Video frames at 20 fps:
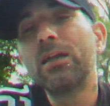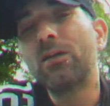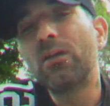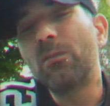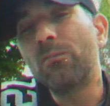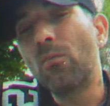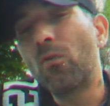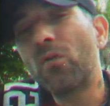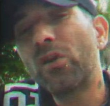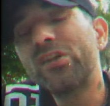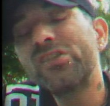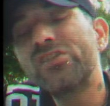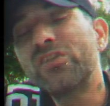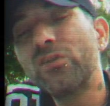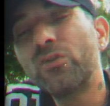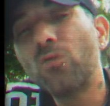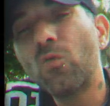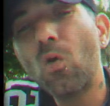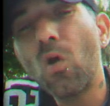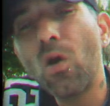Good morning to
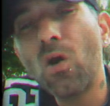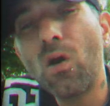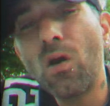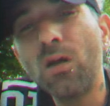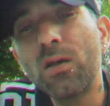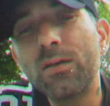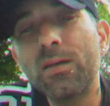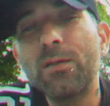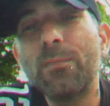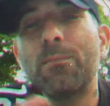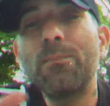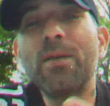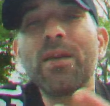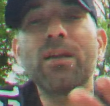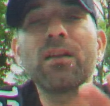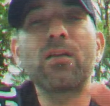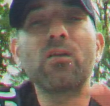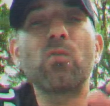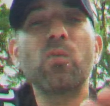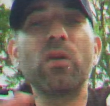you all.
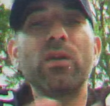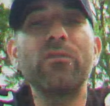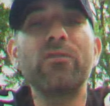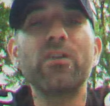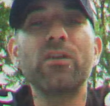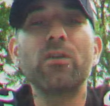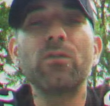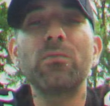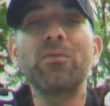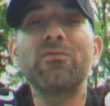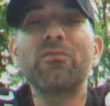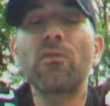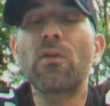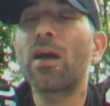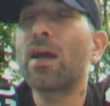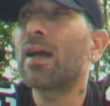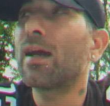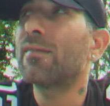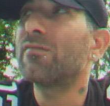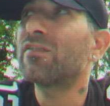Making a quick video before I
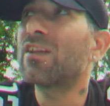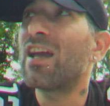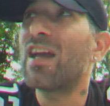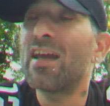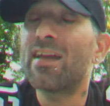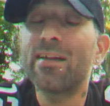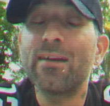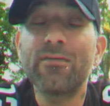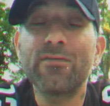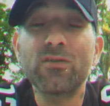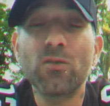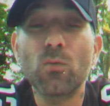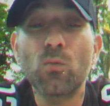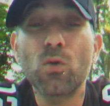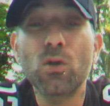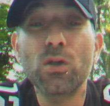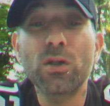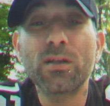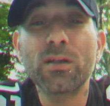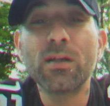have to head off to
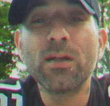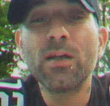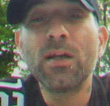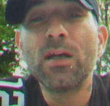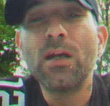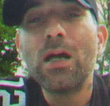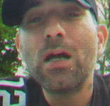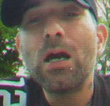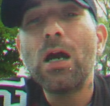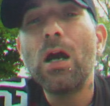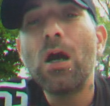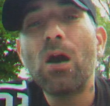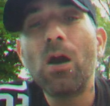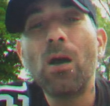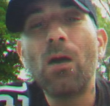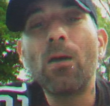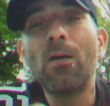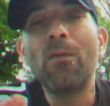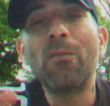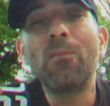work.
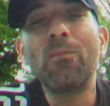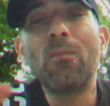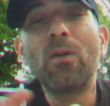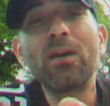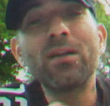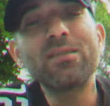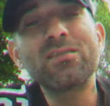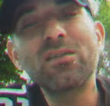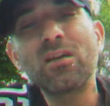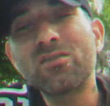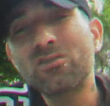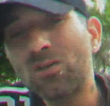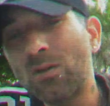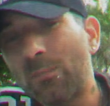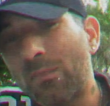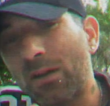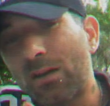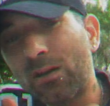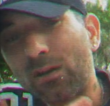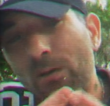Want to touch
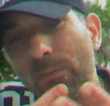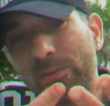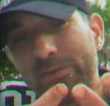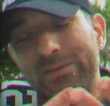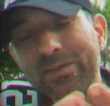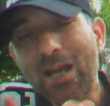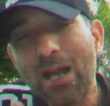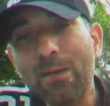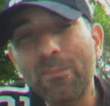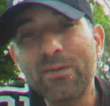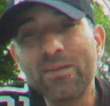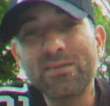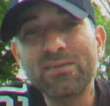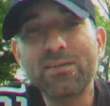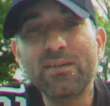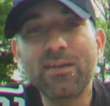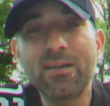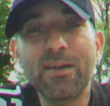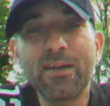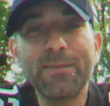up on a couple topics
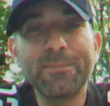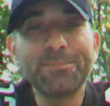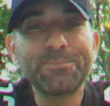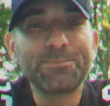today.